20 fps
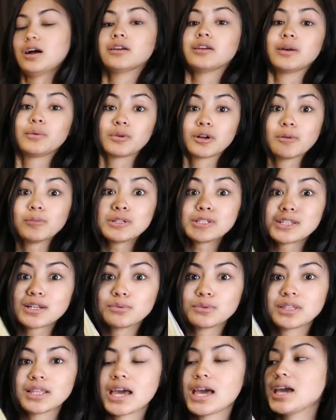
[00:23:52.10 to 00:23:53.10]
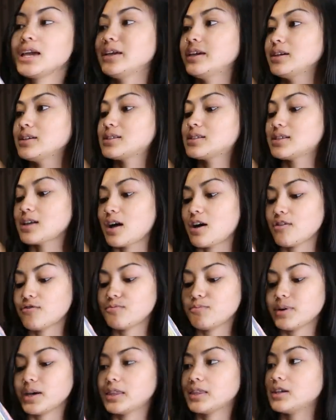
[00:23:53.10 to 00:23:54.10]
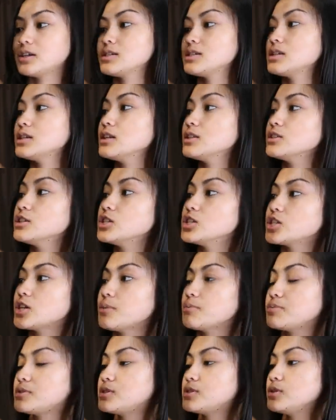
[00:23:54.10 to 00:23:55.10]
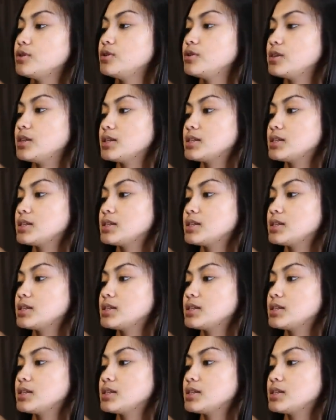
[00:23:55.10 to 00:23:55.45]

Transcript: All right, we're almost done with the hanging stuff, but there's another jumpsuit.